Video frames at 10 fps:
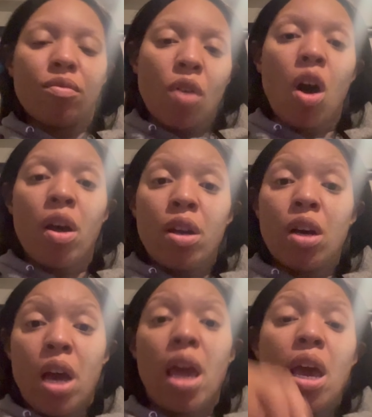on
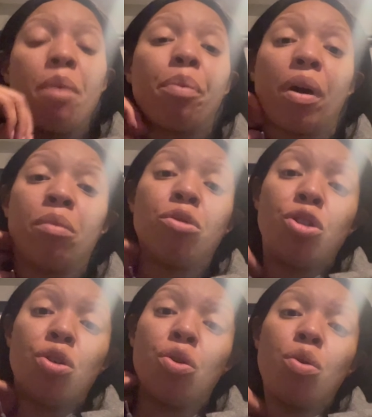a
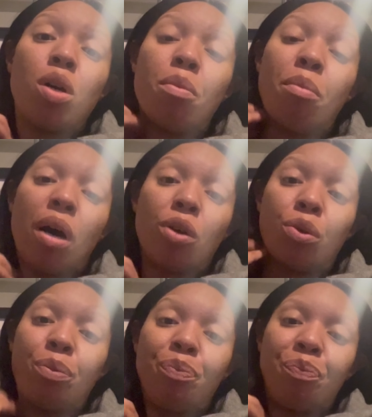impromptu
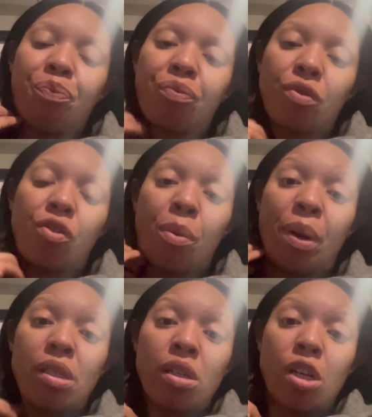model for
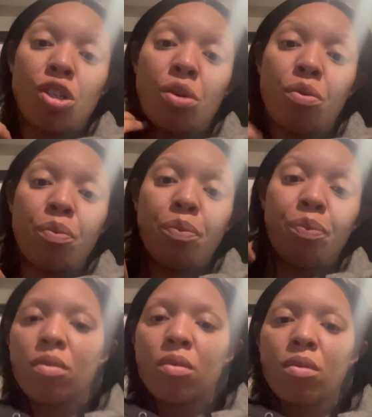presentation.
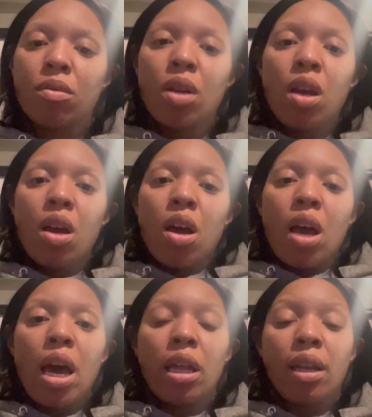
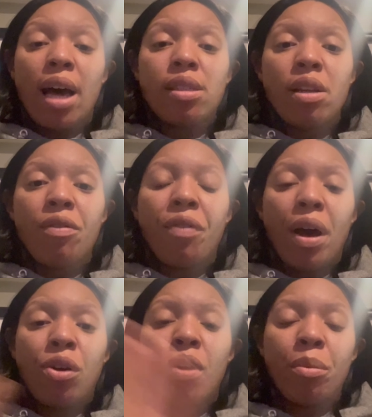And last and
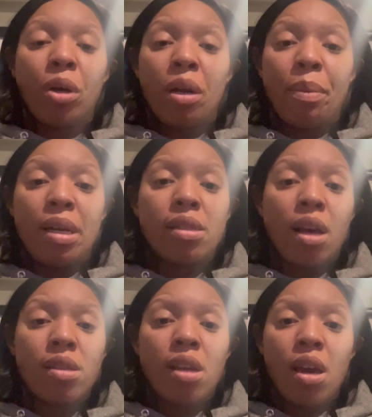final, I'm going to be
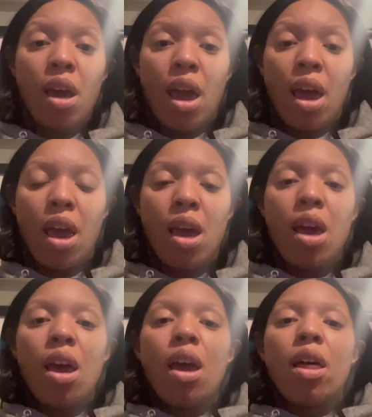discussing
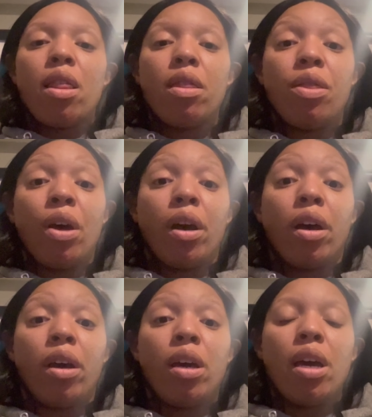
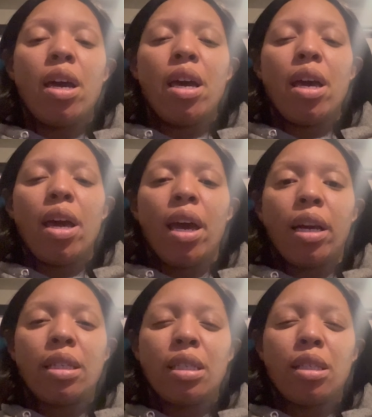the
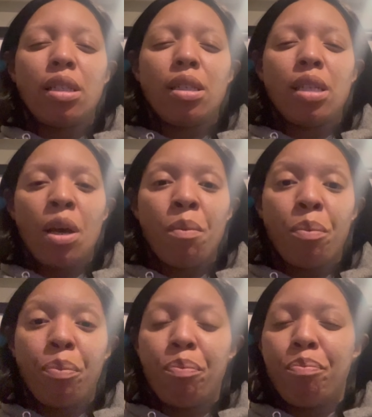
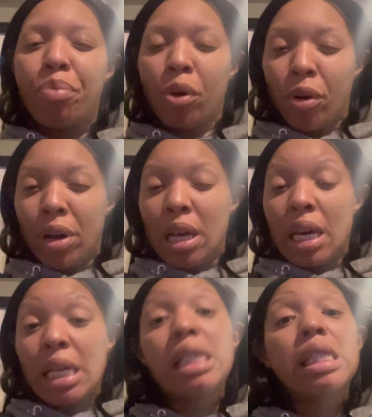
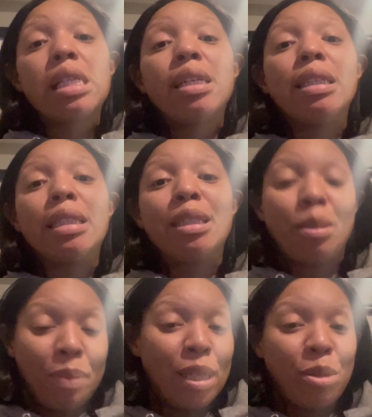extemporaneous
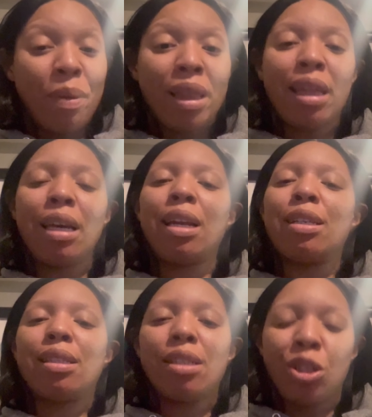speech method.
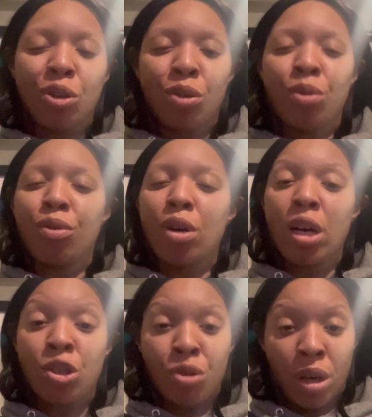Still
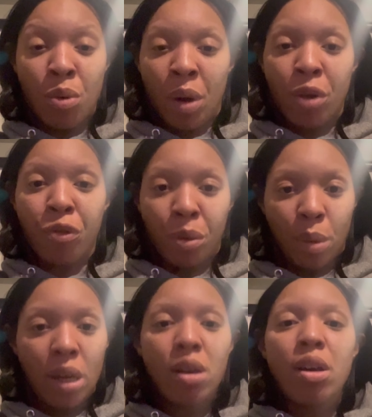a tricky word for me,